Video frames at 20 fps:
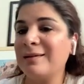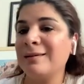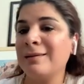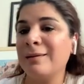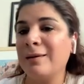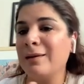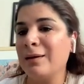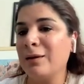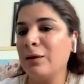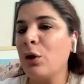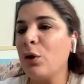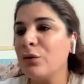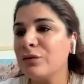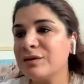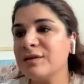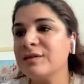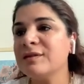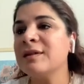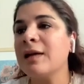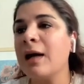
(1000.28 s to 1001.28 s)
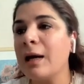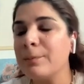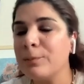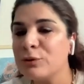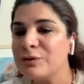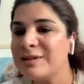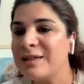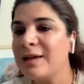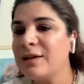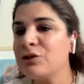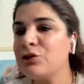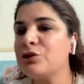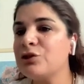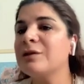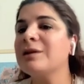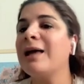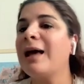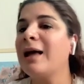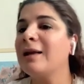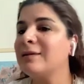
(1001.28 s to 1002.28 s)
causes
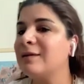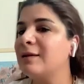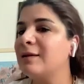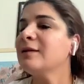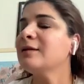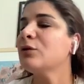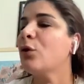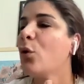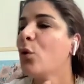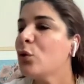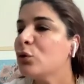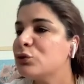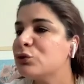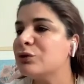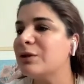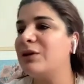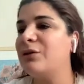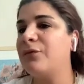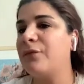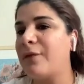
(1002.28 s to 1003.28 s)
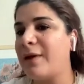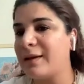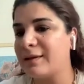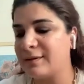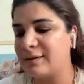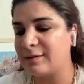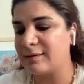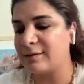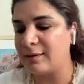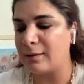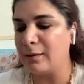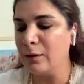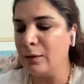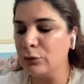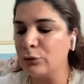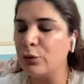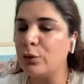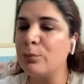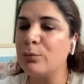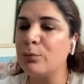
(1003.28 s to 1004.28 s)
hypotension, and it also affects the
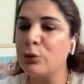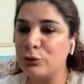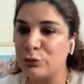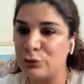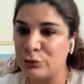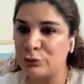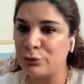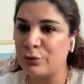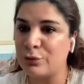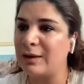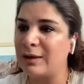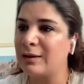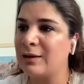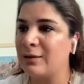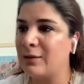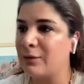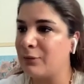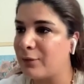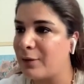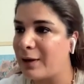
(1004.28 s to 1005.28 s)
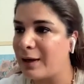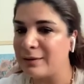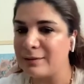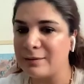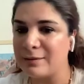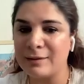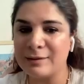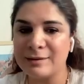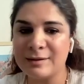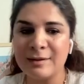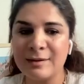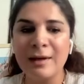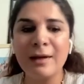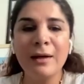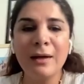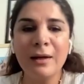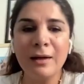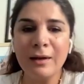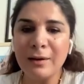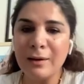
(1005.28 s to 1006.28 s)
neuromonitoring findings.
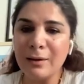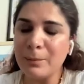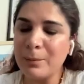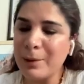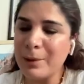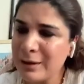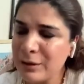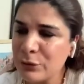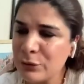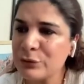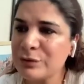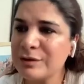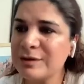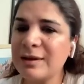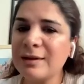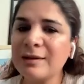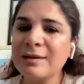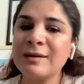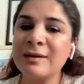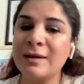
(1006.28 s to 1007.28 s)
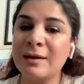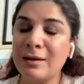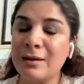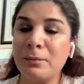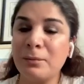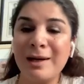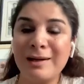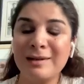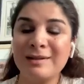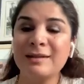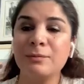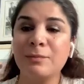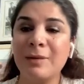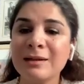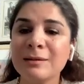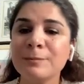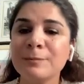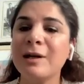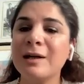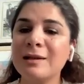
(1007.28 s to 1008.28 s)
By using by
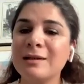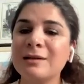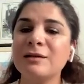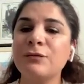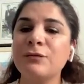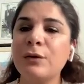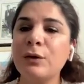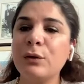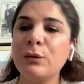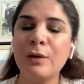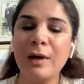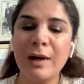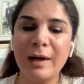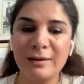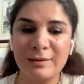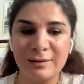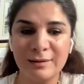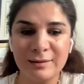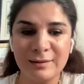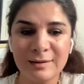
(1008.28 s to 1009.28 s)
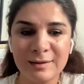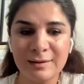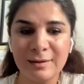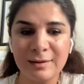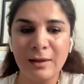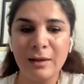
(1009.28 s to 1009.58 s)
SmartPilot View guidance,